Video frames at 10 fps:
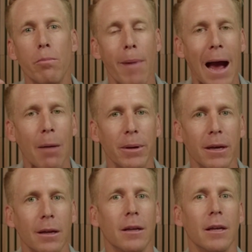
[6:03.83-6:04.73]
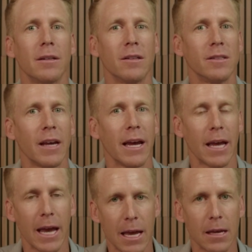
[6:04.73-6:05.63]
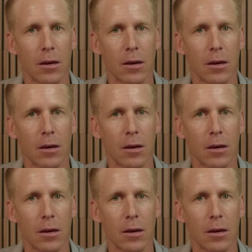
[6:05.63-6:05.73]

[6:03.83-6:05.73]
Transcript: map it to say, hey,